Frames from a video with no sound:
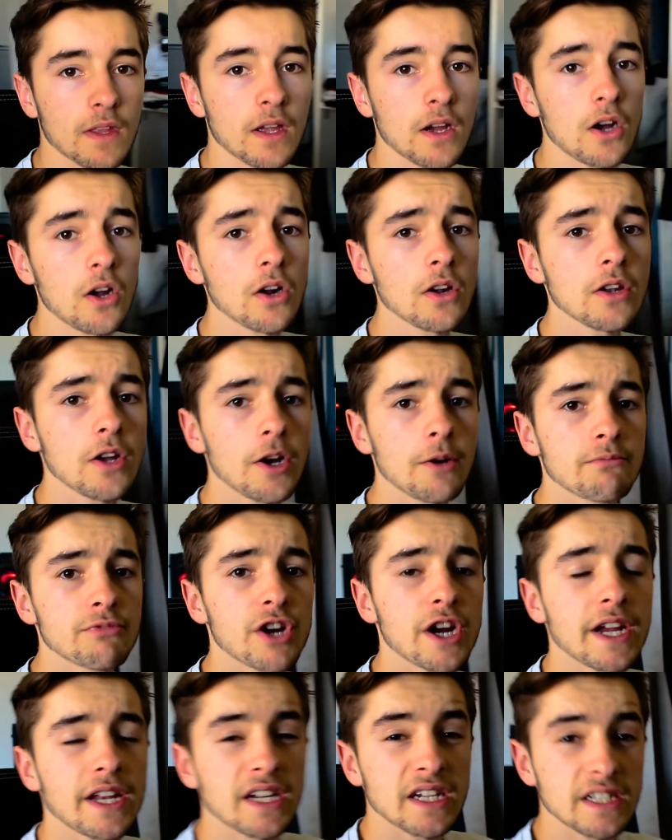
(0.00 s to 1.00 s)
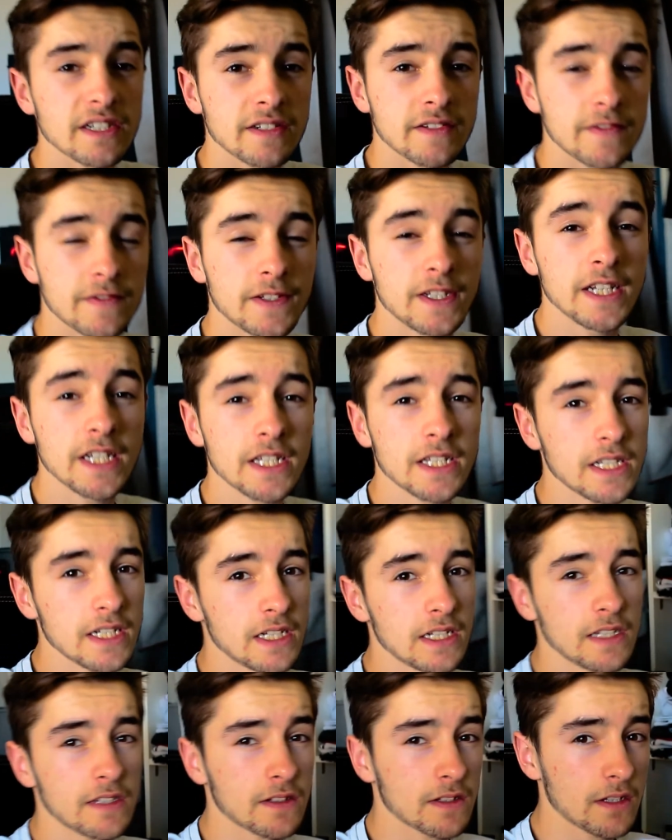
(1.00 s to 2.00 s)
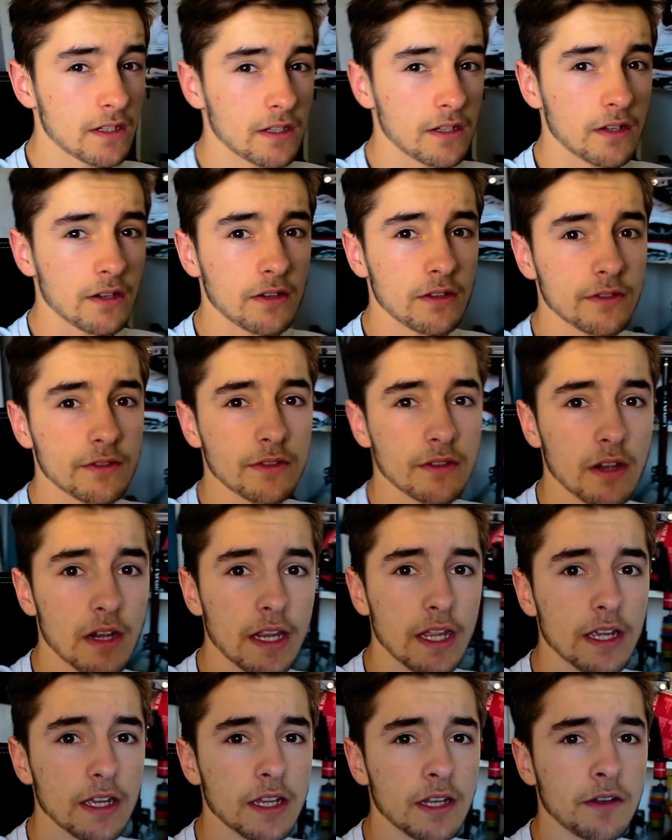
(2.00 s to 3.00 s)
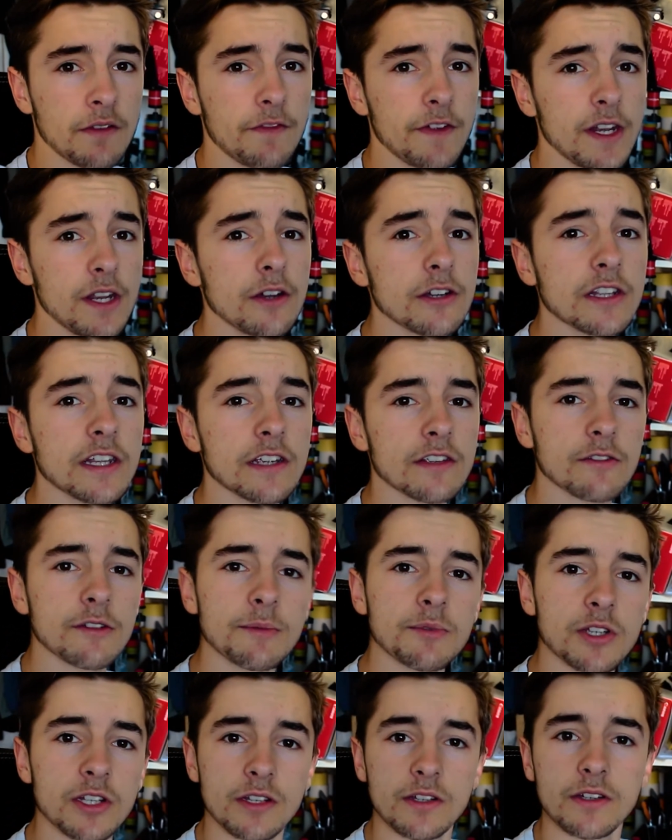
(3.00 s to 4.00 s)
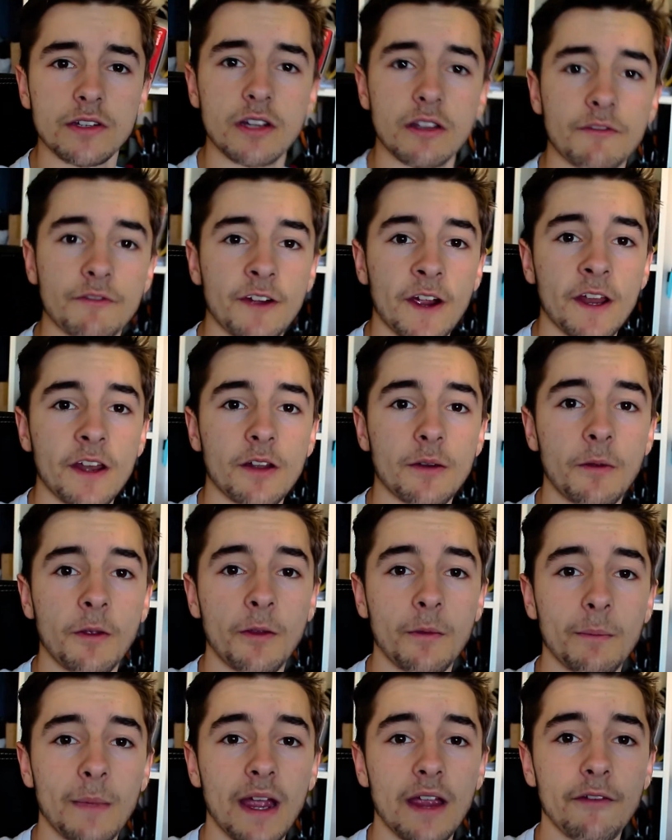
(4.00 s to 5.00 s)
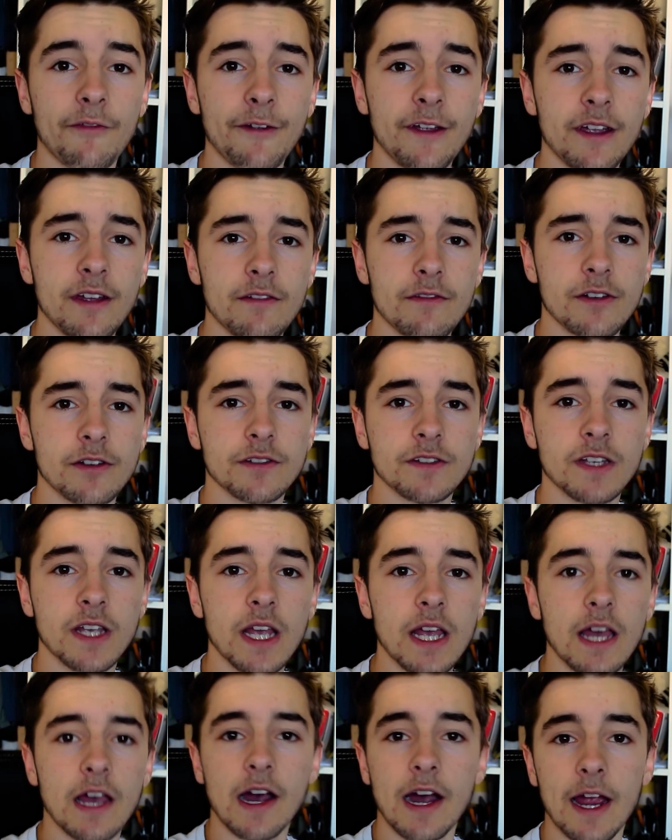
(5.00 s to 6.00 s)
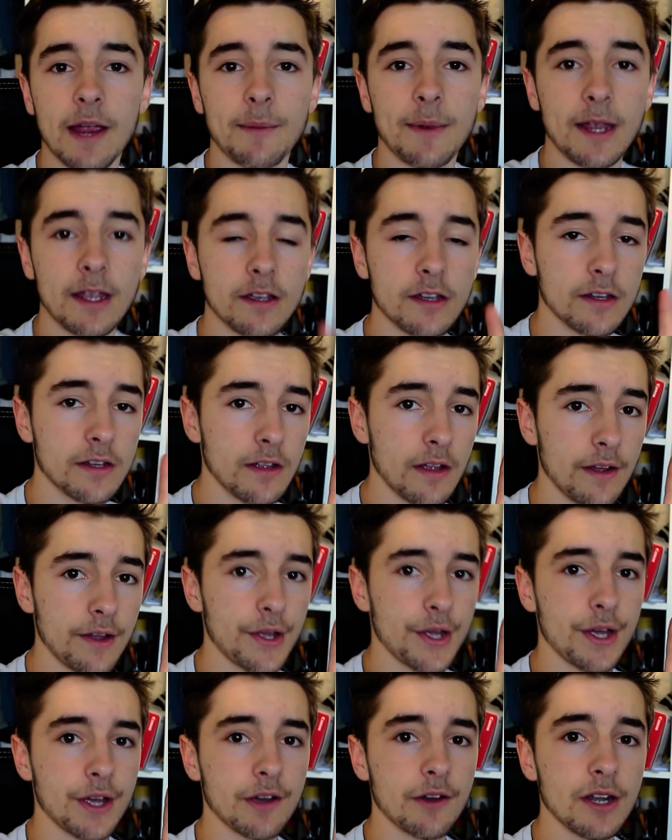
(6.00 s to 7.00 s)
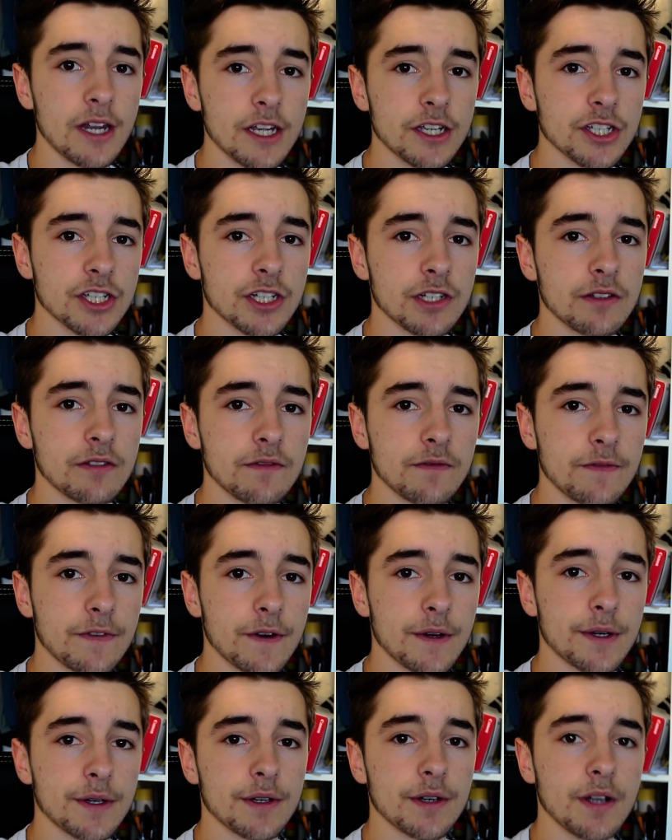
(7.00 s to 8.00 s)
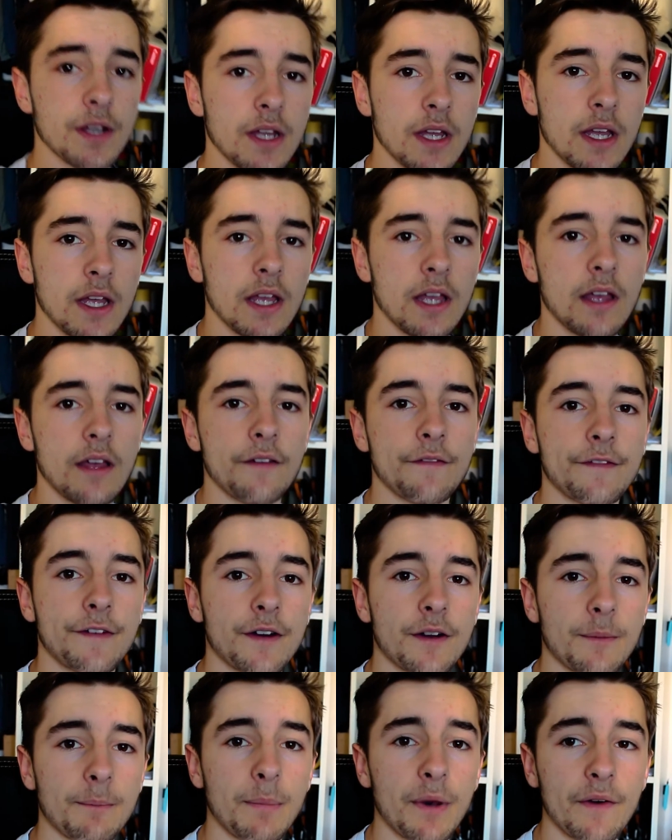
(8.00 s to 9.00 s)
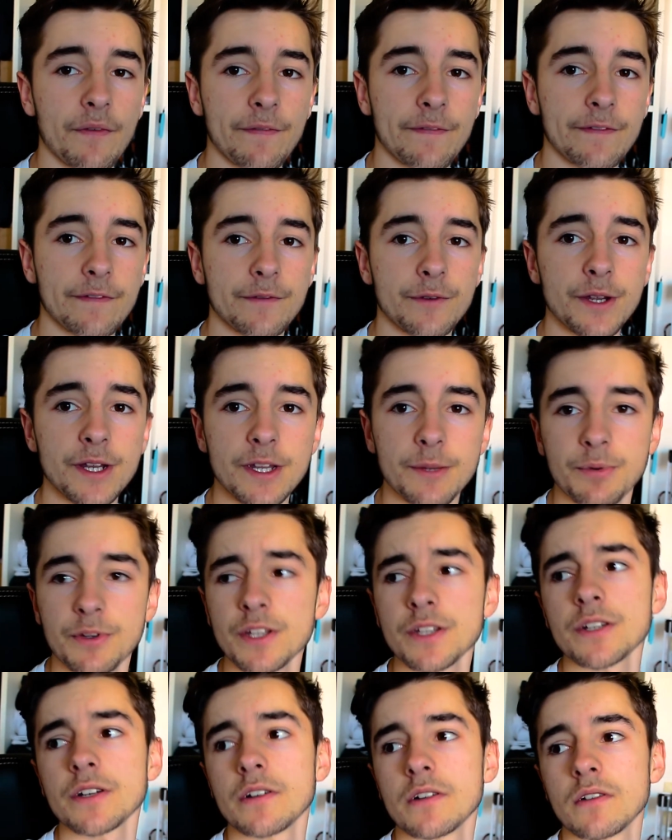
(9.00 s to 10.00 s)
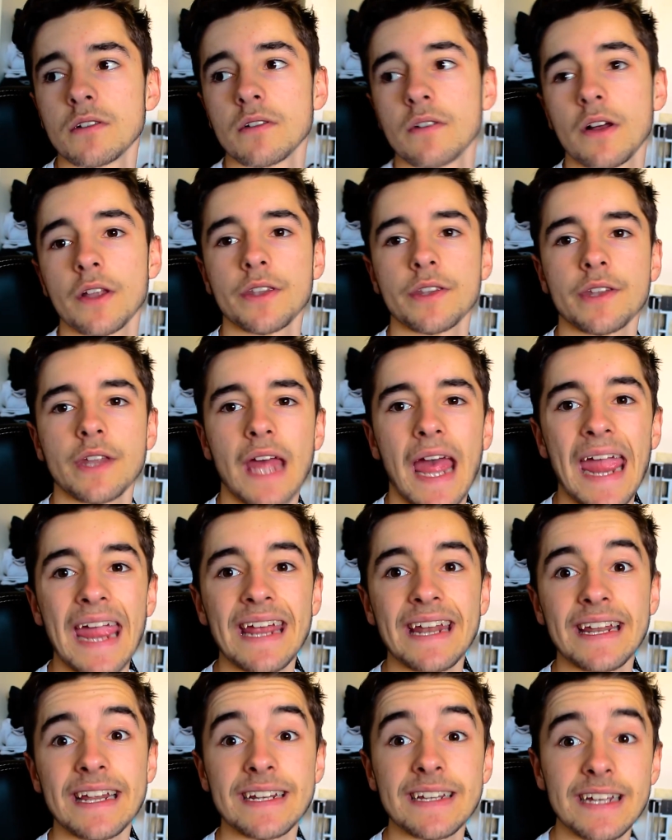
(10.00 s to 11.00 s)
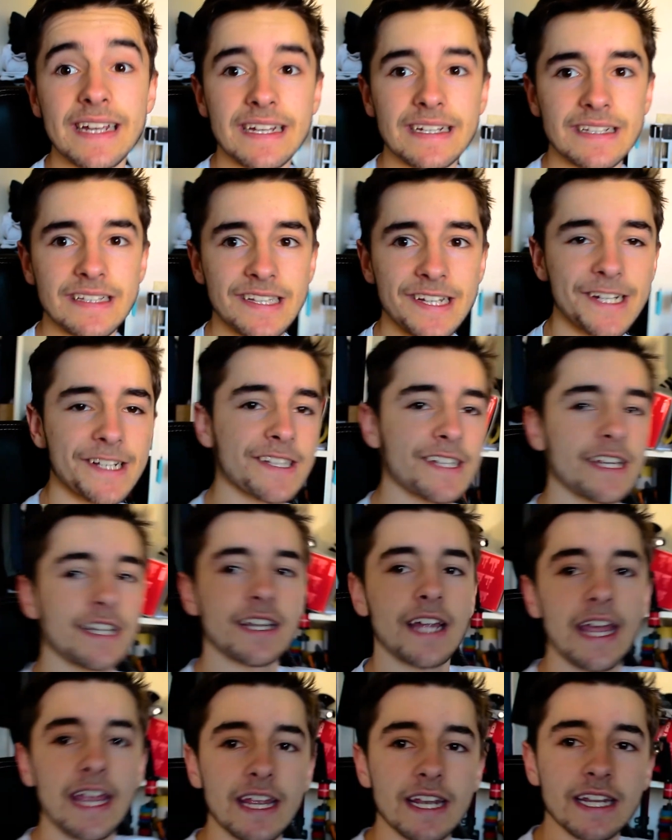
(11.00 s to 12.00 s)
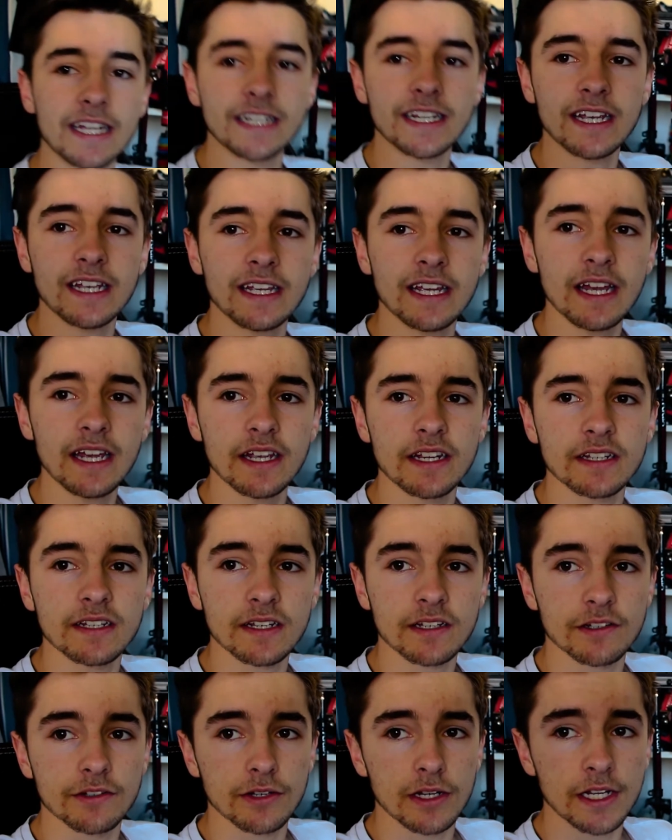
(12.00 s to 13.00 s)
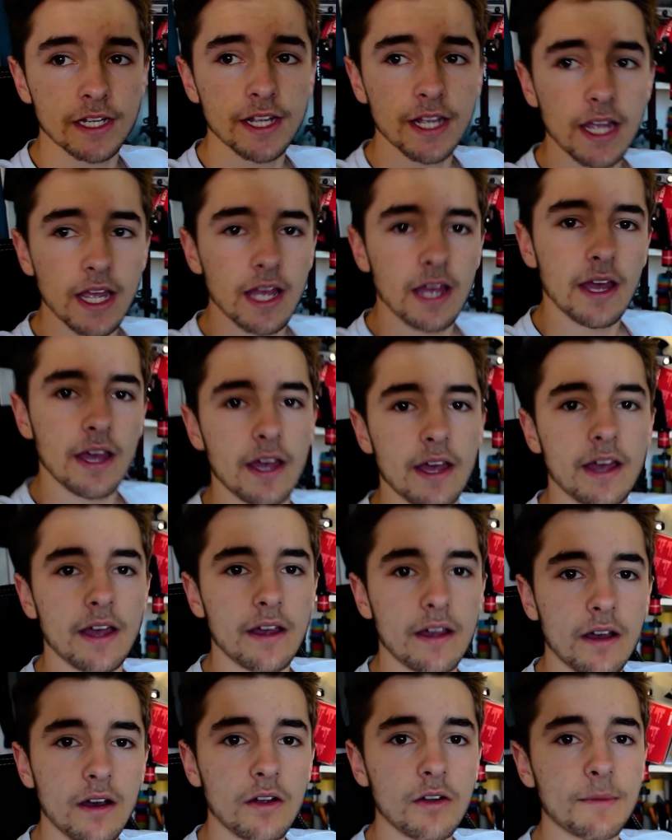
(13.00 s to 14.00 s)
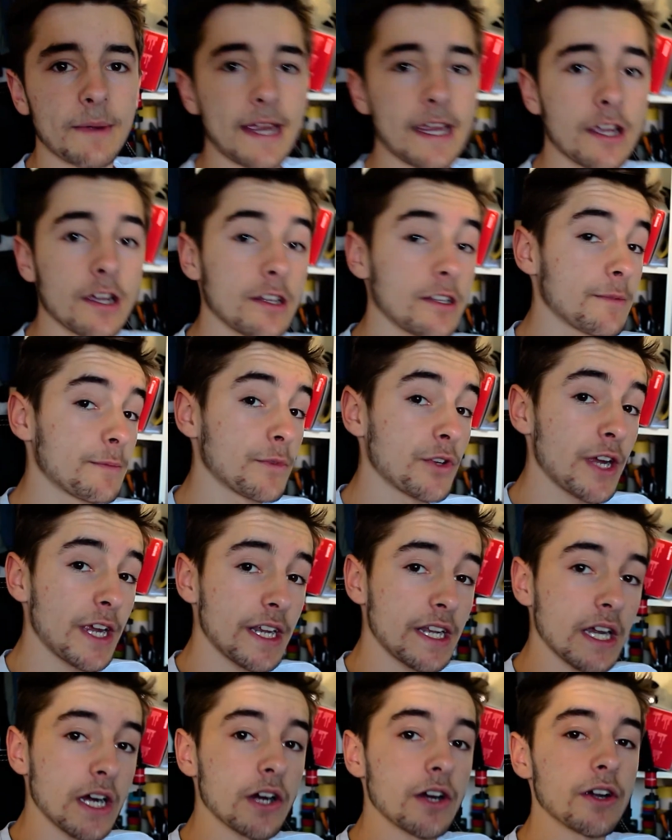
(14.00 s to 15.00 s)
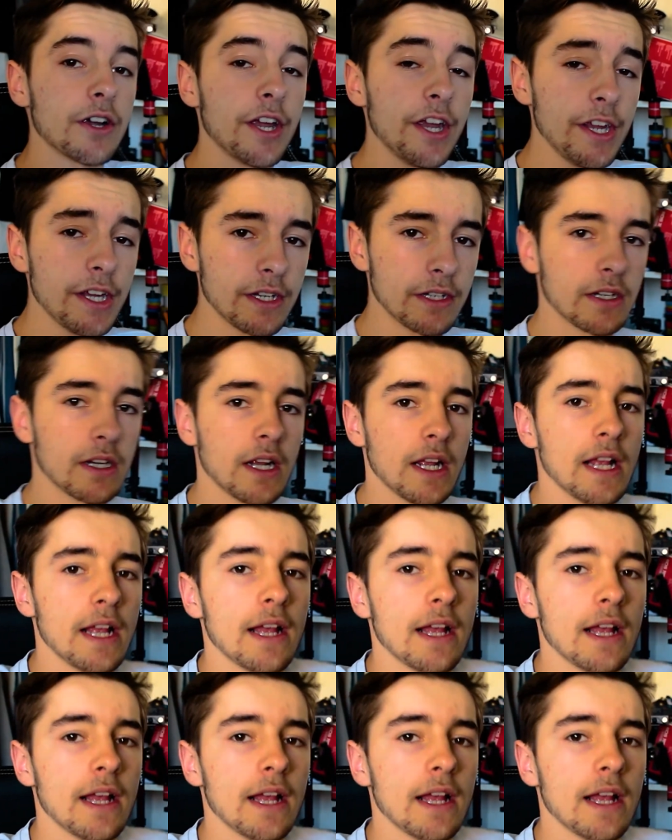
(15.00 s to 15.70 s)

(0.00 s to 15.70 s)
All upgrade I did is on the link in the video description. You can find on my Thingiverse. I make a collection for both 3D printer and A-Net A6 and A-Net A8 actually. All my upgrades are here.